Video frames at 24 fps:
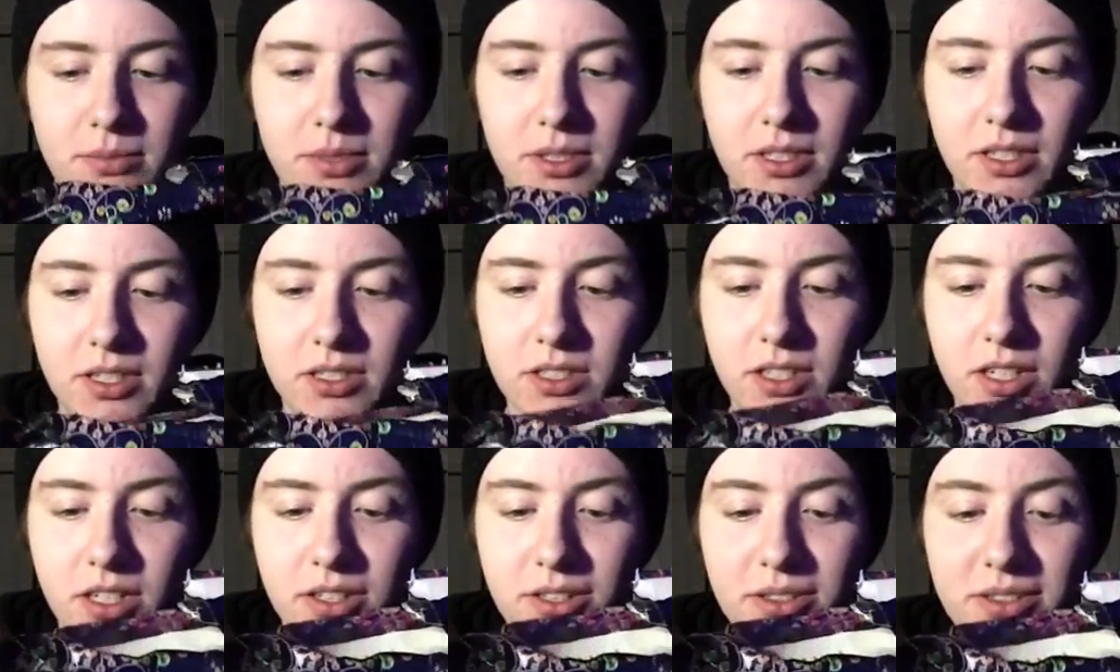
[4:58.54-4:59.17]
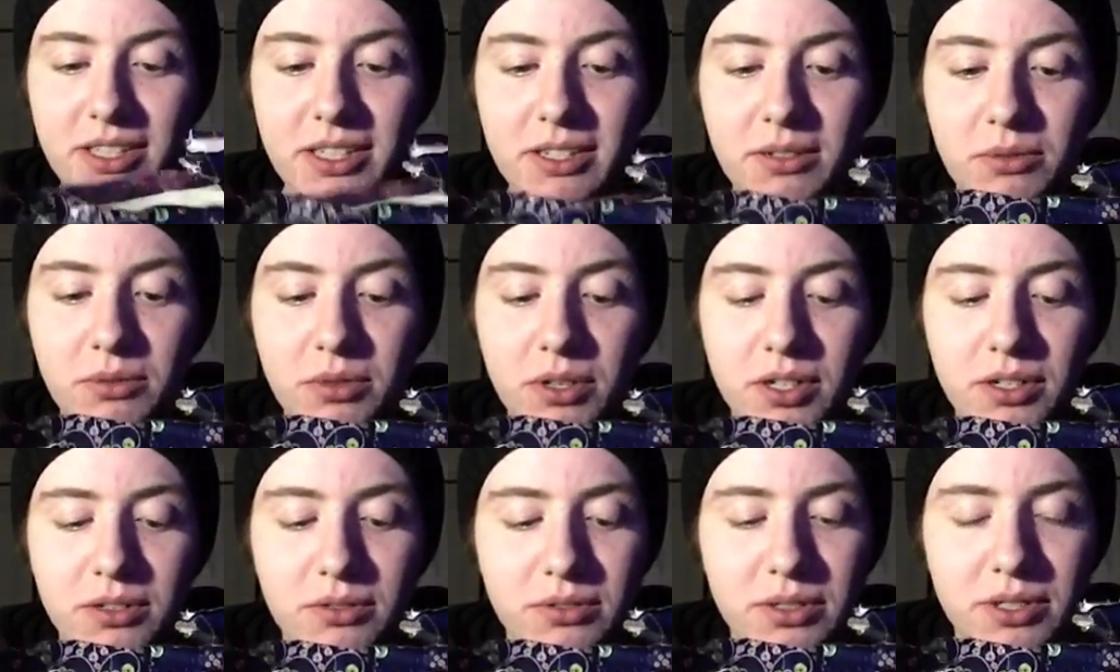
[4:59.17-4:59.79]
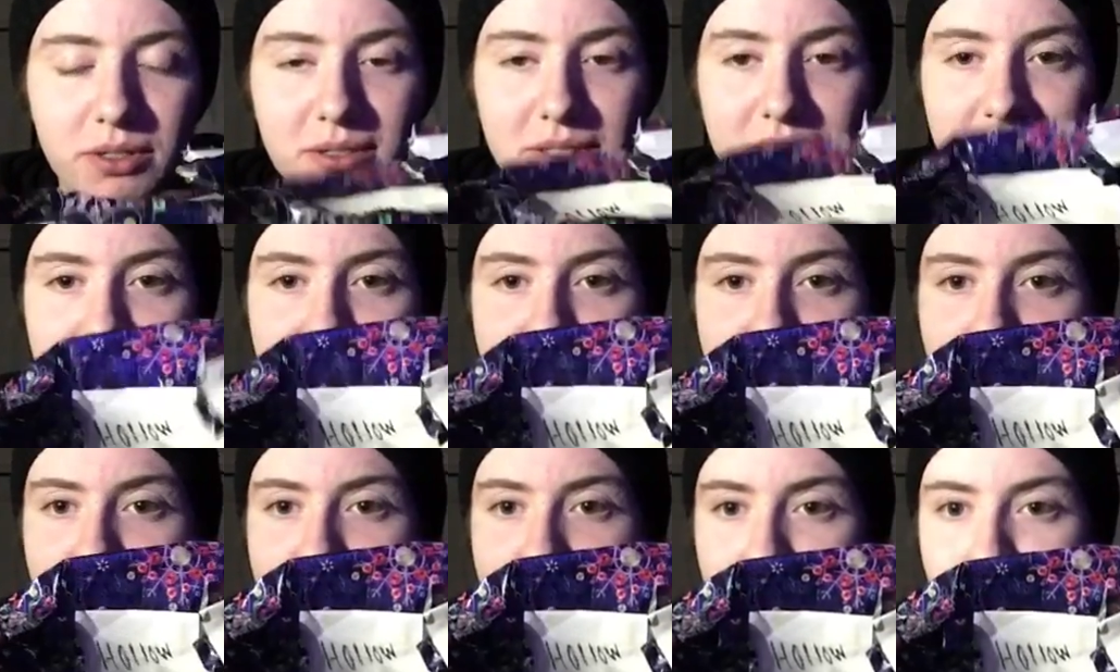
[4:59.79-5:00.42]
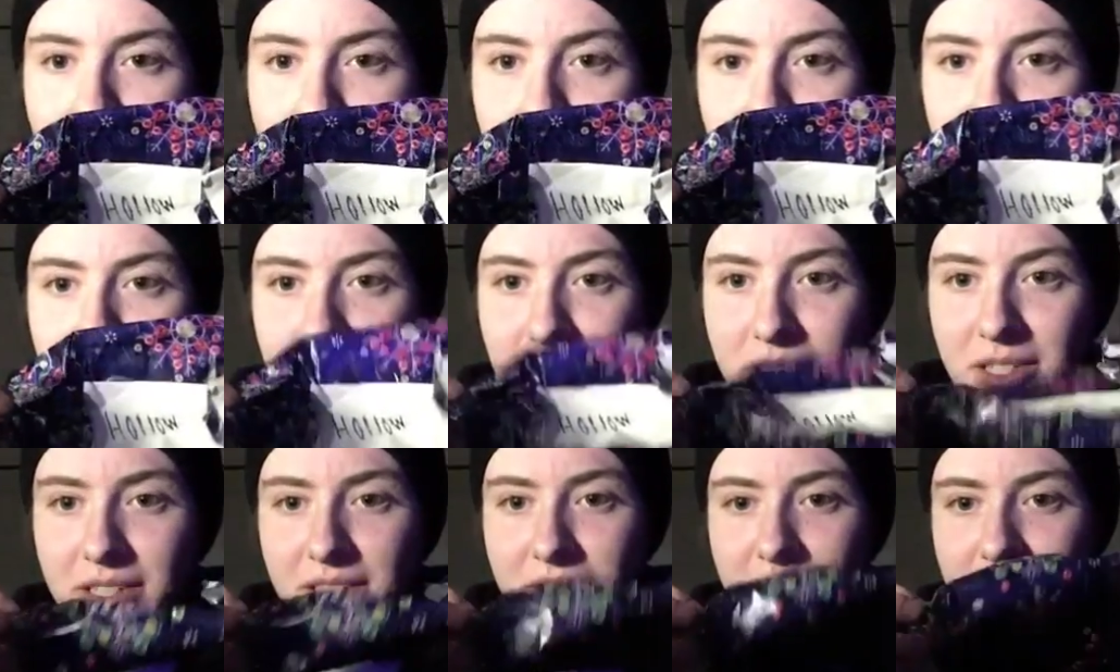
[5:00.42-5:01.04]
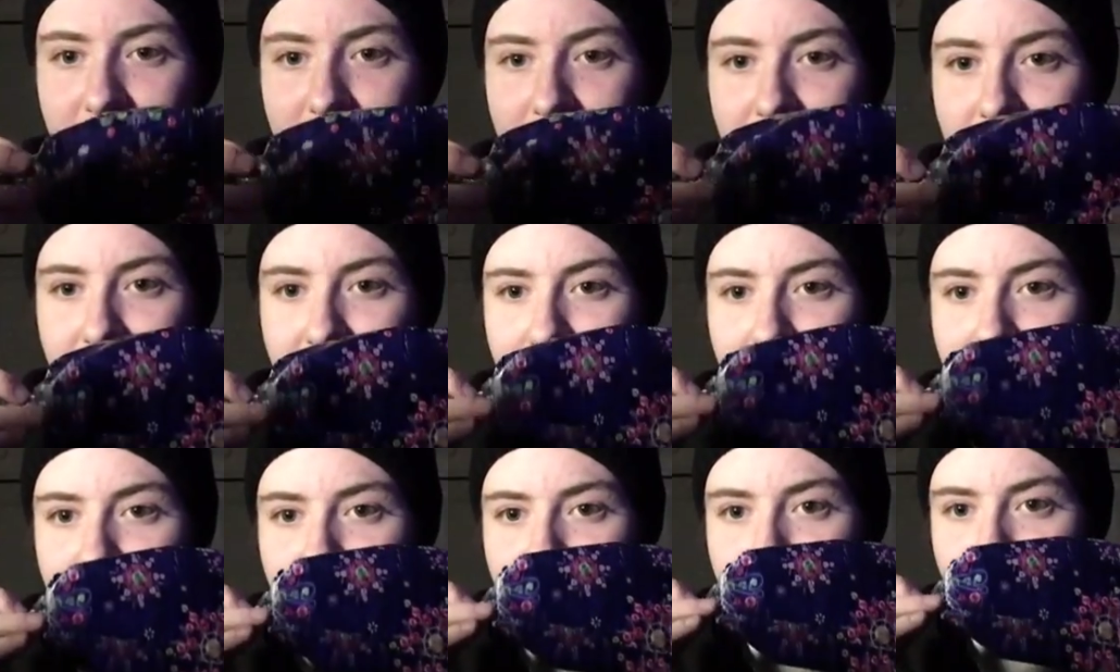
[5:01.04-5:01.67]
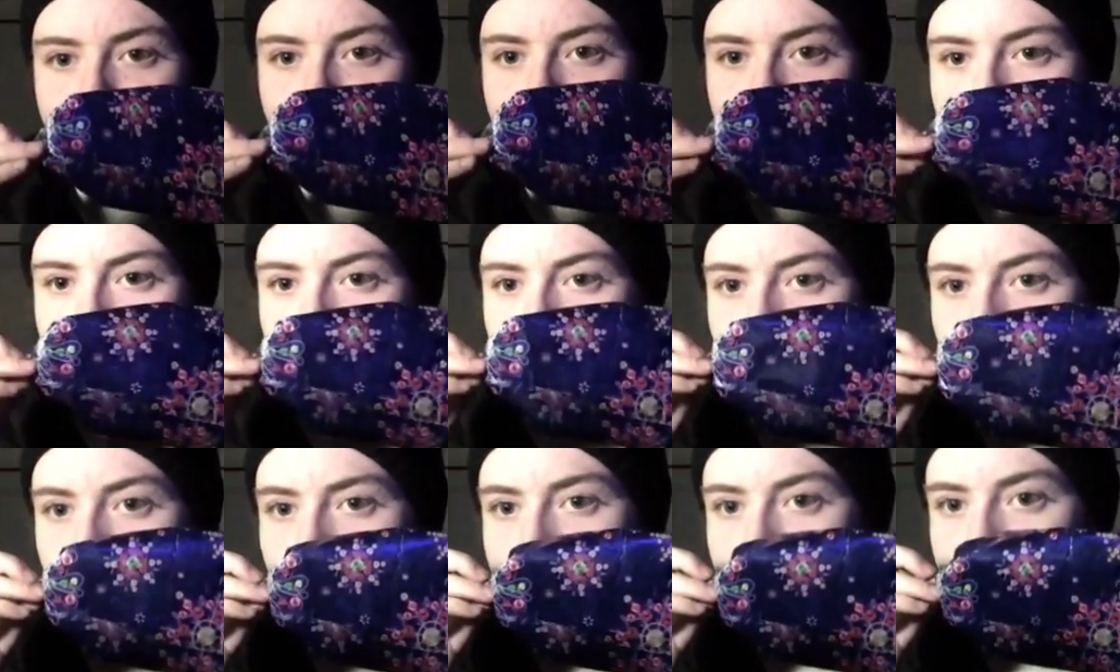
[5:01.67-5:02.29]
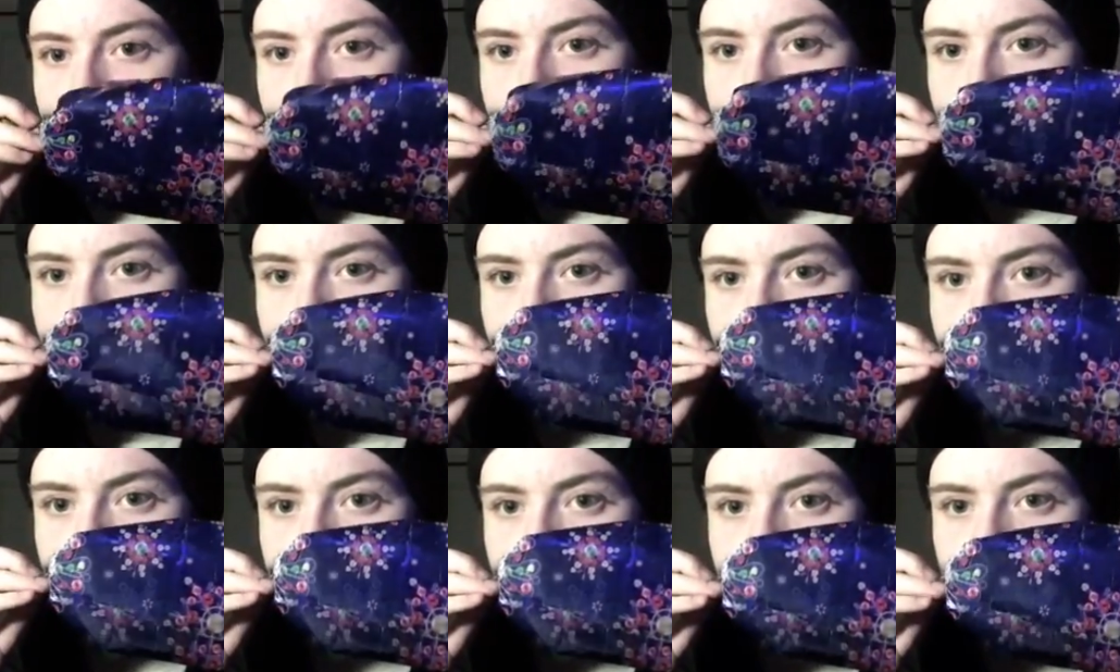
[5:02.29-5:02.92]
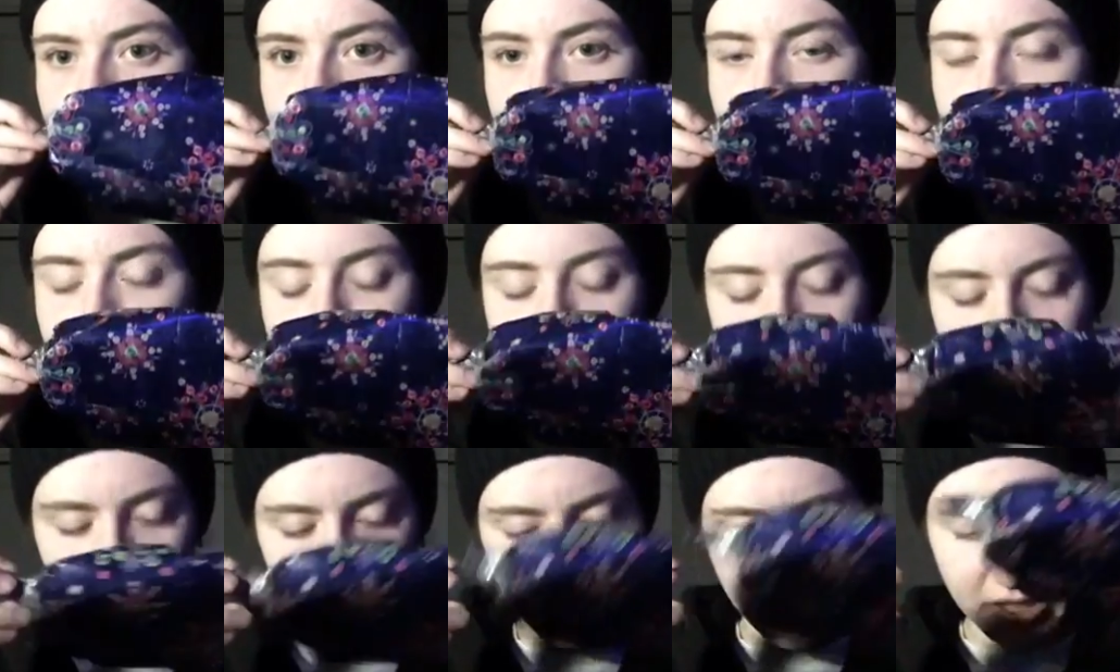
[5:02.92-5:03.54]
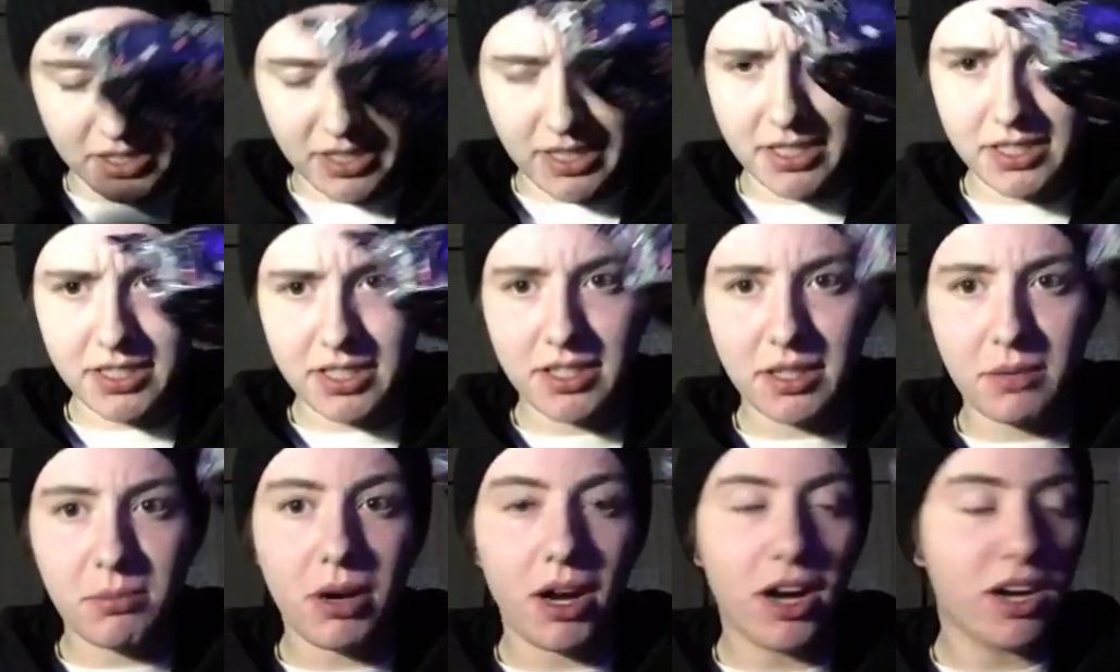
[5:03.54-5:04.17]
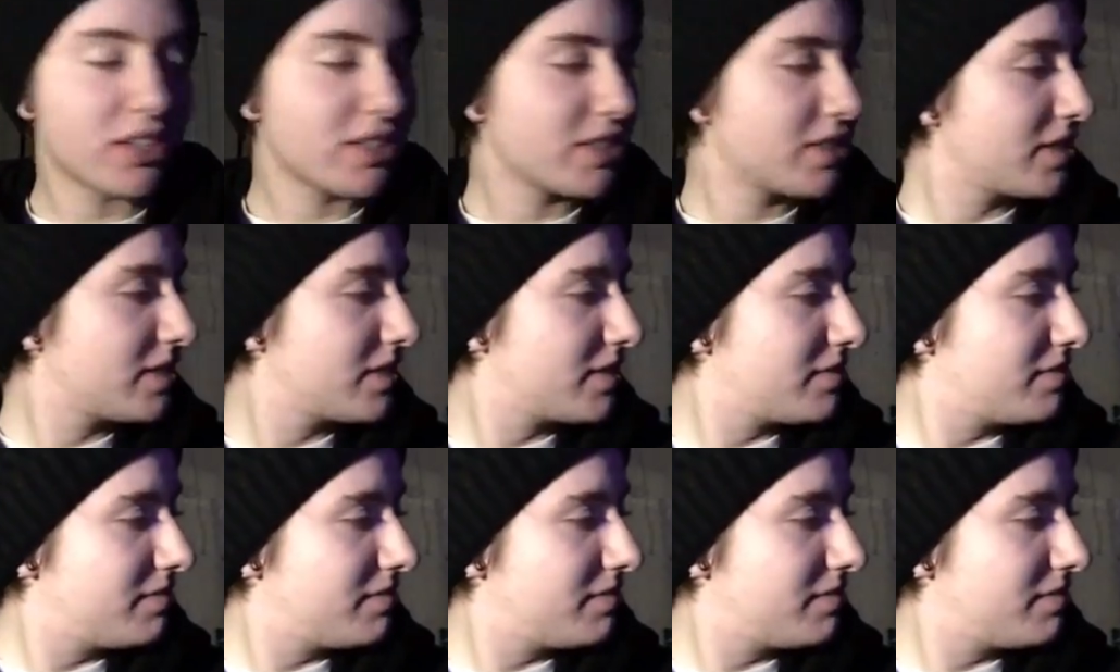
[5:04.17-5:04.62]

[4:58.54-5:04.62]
because Hollow didn't want to ruin this nice paper. It's shiny, so it stays in the box.